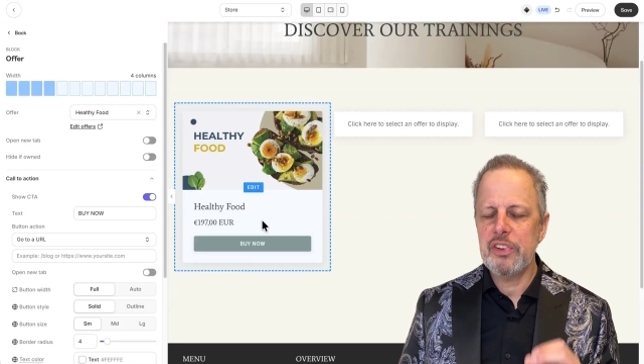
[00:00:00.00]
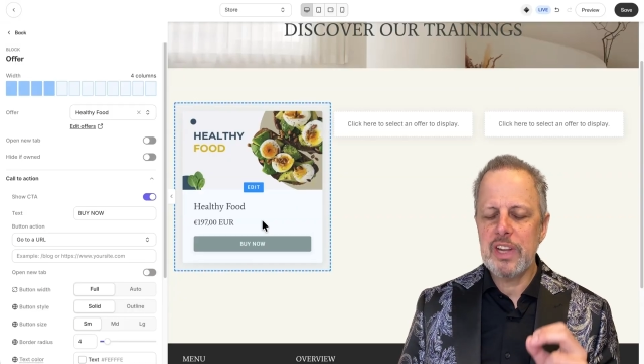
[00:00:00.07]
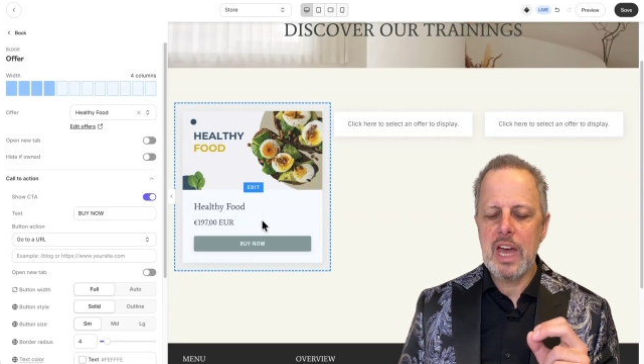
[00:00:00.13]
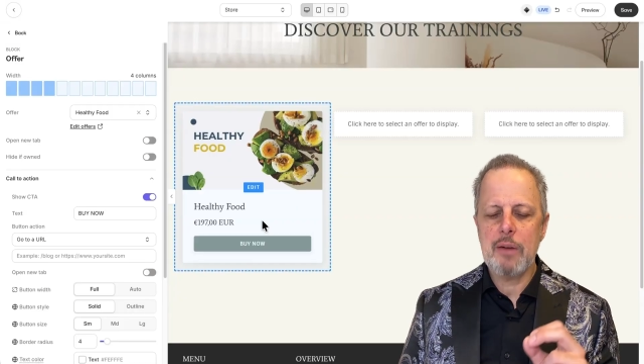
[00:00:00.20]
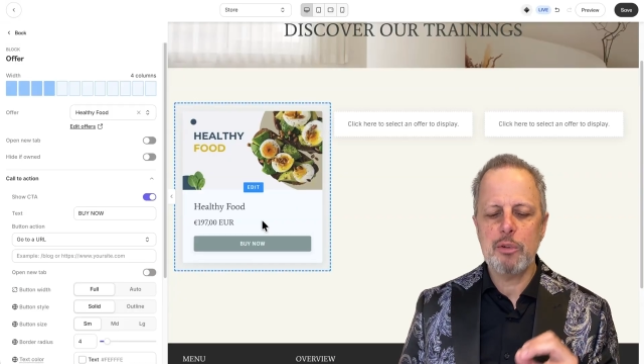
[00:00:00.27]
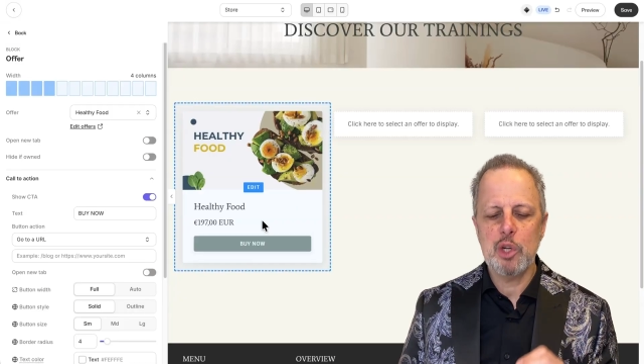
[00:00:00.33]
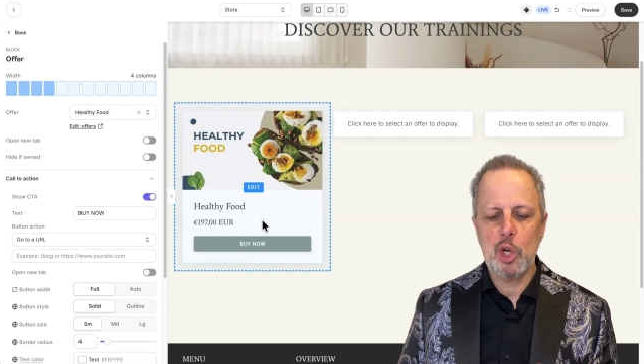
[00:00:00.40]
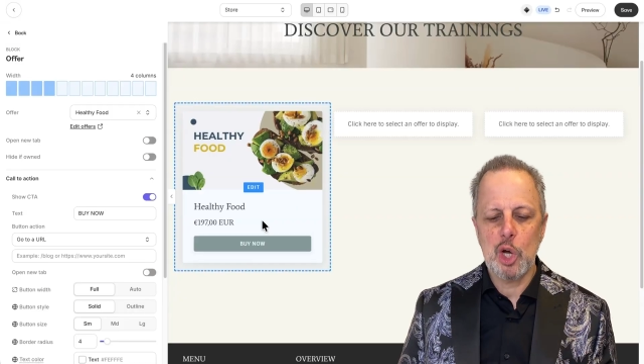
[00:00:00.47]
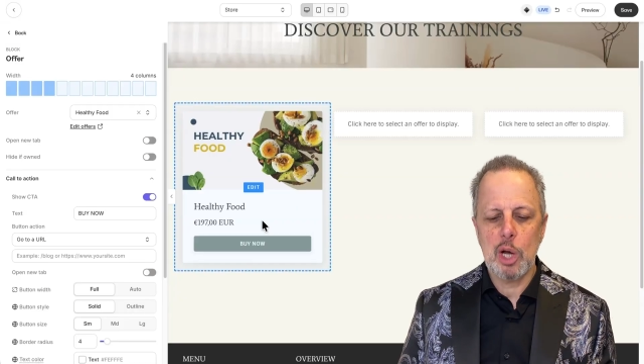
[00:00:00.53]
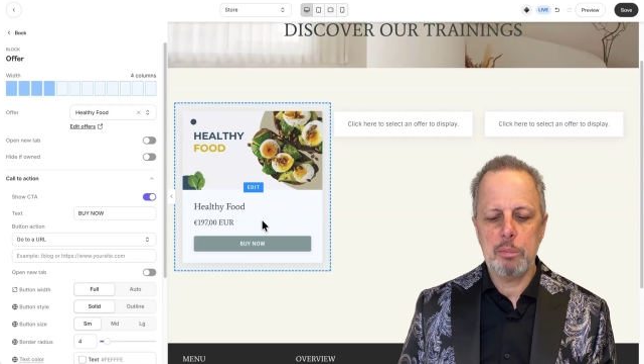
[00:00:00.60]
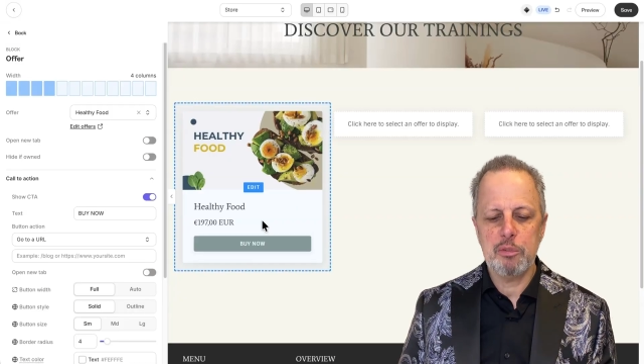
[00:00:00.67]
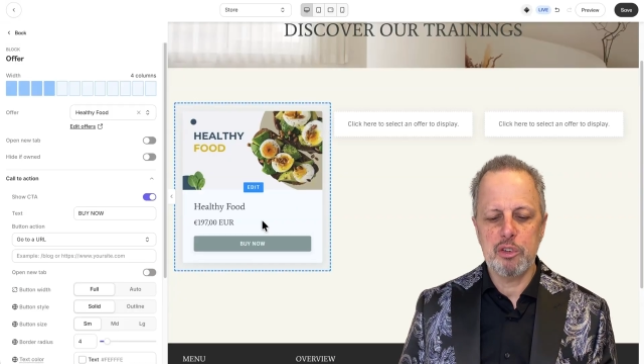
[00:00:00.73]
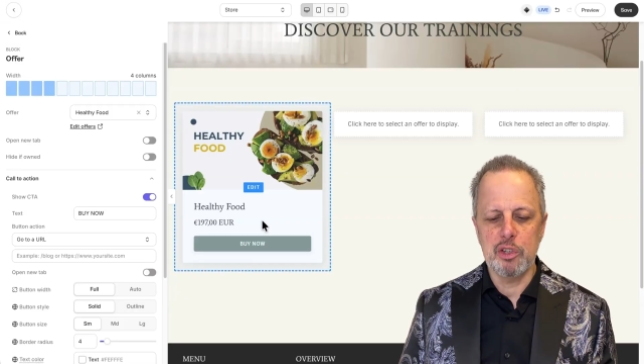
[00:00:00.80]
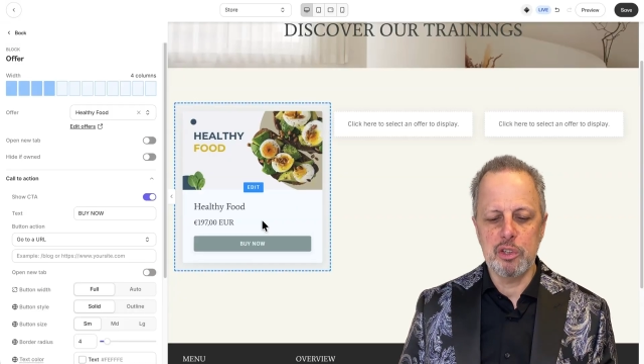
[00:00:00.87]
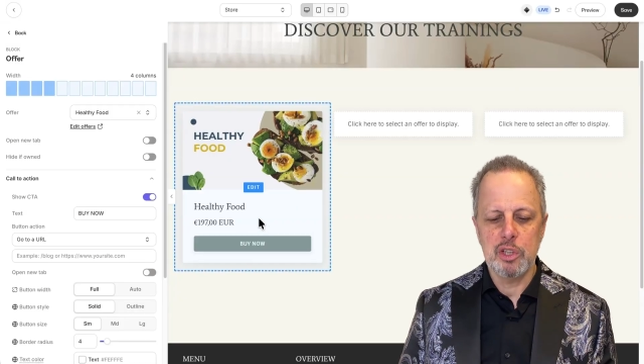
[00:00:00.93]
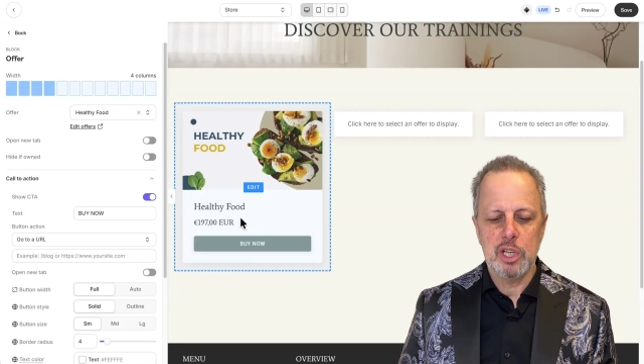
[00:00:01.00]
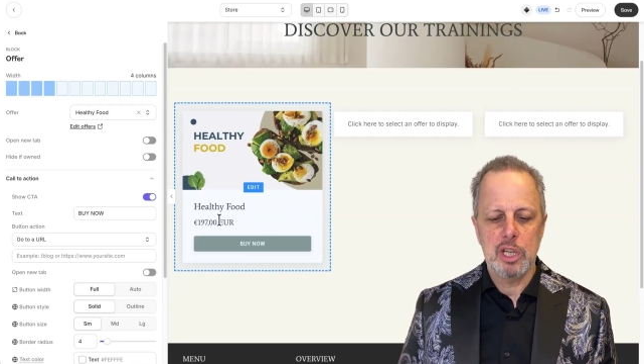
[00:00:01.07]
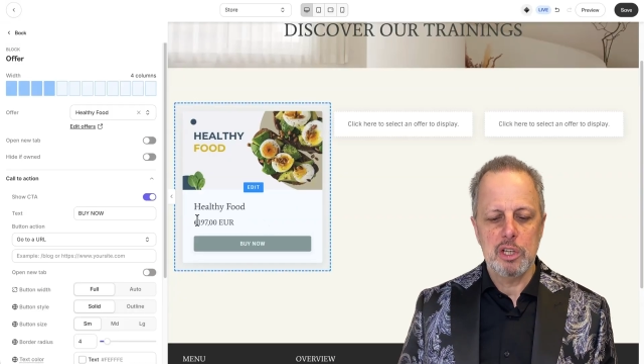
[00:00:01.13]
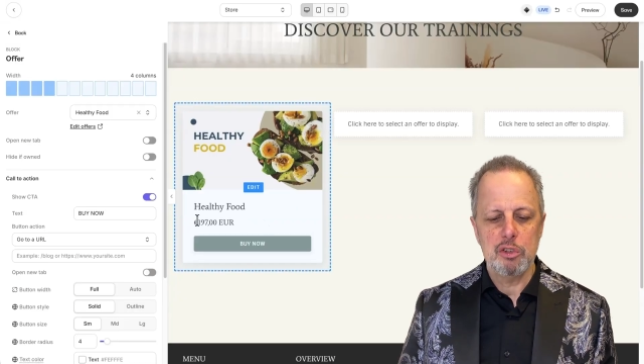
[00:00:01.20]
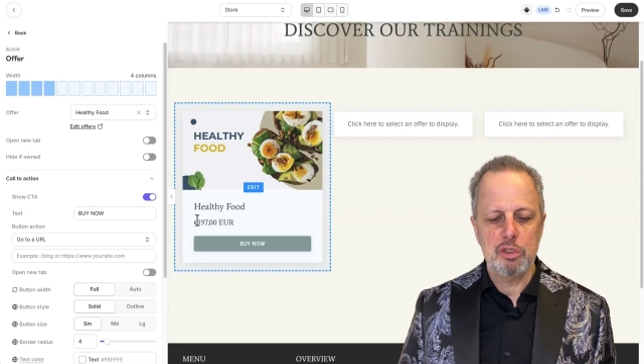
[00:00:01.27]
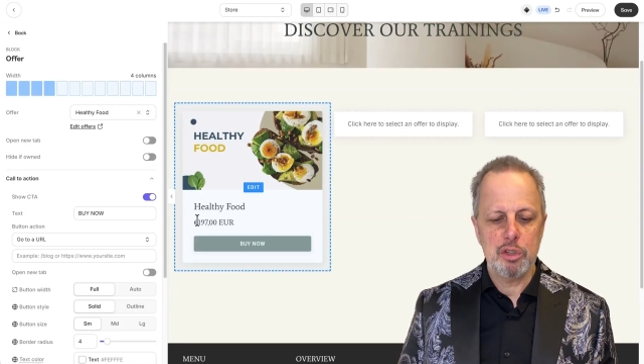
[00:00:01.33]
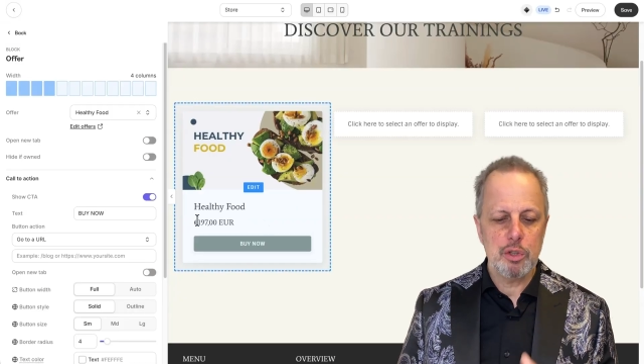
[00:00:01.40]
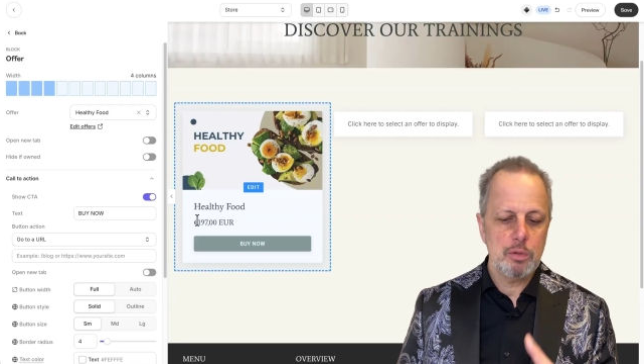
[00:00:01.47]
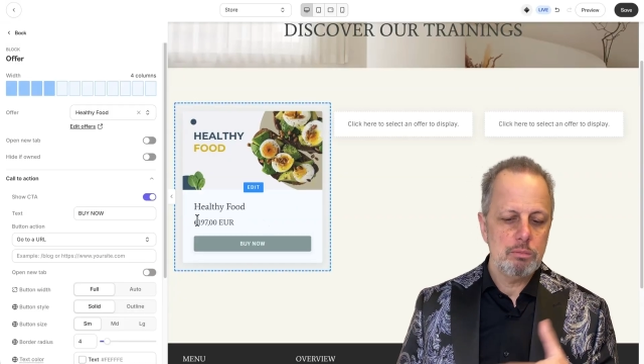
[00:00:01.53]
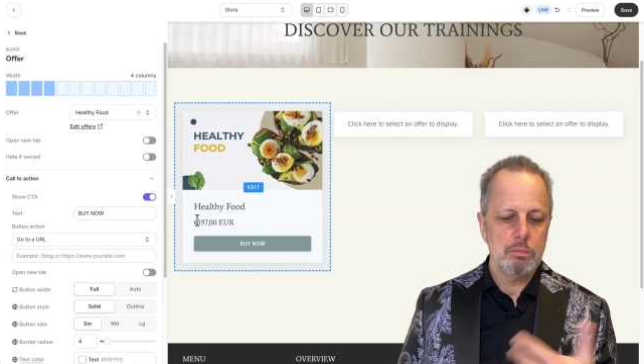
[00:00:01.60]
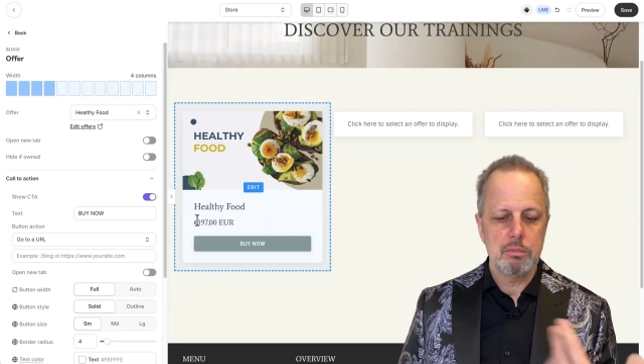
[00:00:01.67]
have an option to